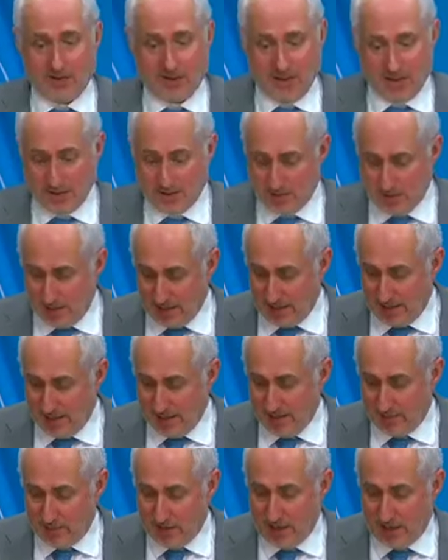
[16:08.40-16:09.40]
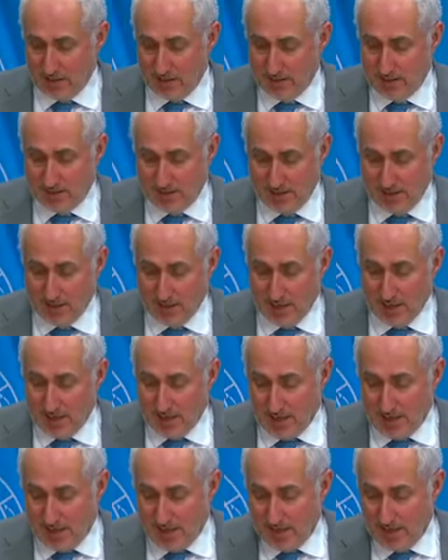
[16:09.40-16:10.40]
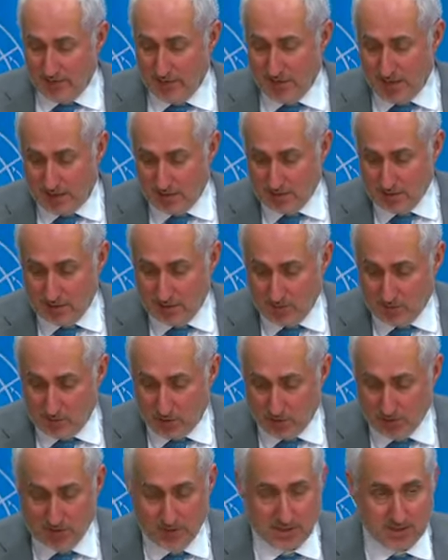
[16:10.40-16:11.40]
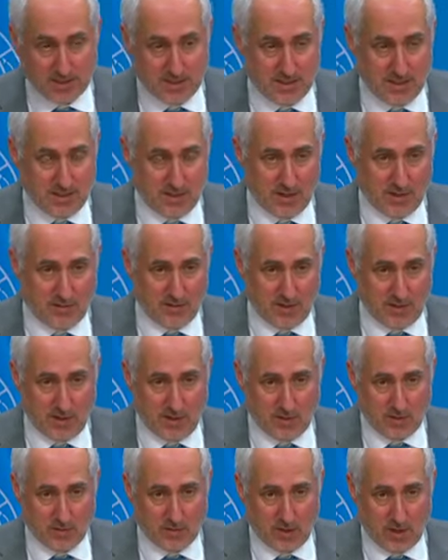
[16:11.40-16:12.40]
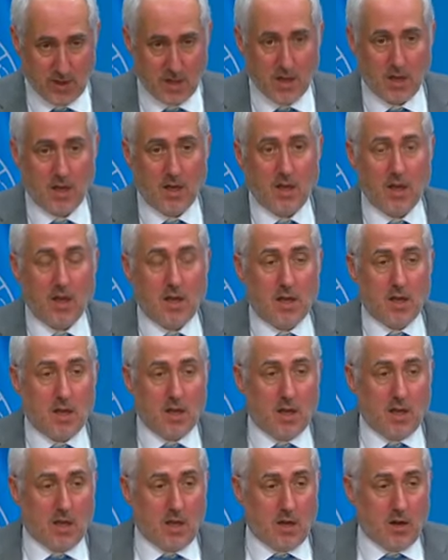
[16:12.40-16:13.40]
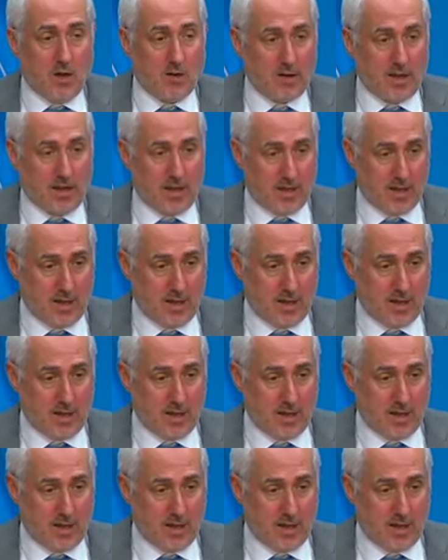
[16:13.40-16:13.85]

moral the army is. I have not personally seen that video. Okay.